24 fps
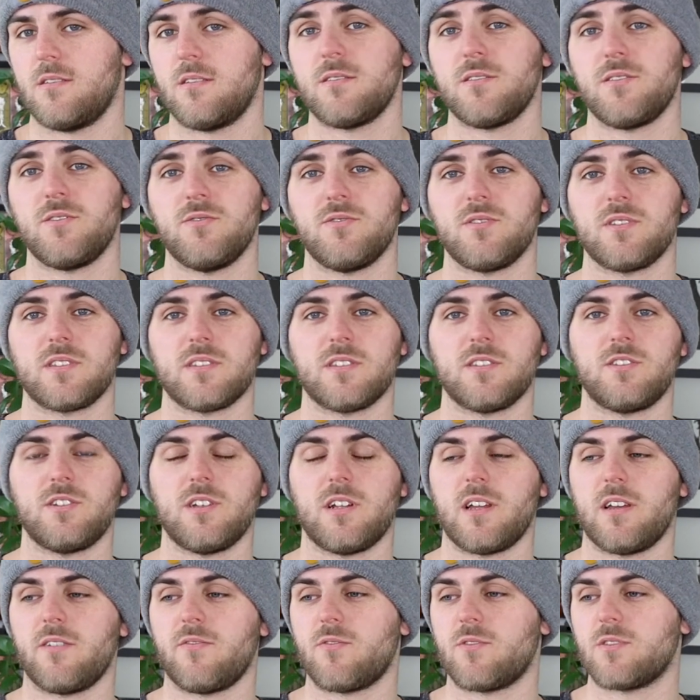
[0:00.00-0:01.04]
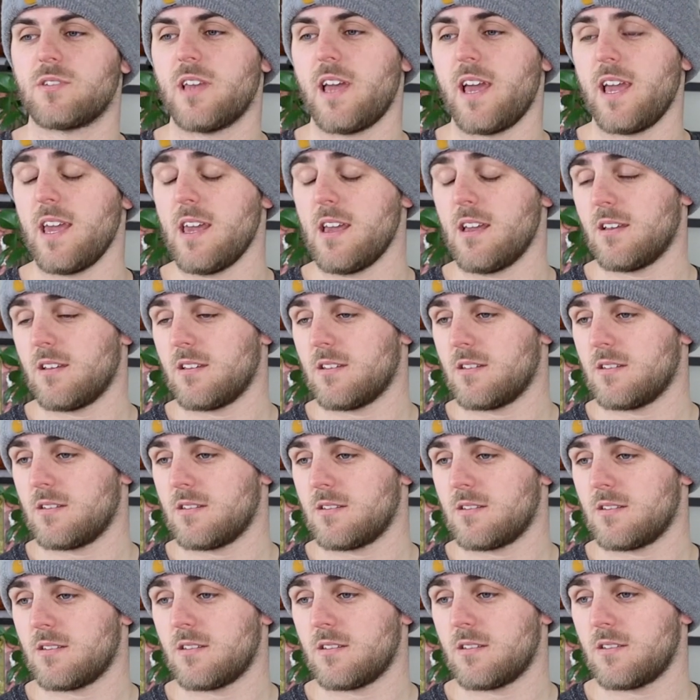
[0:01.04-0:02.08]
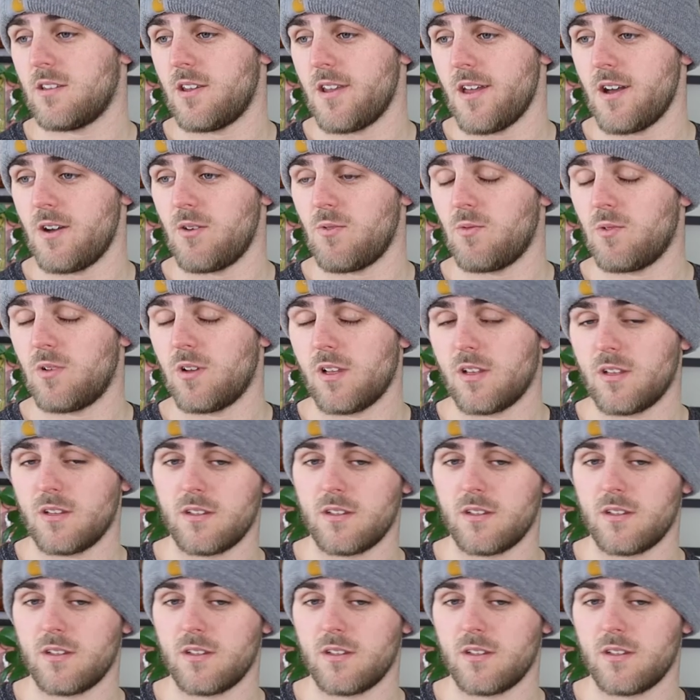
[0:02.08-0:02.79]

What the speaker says: Using the Jedi Force. Hey, no.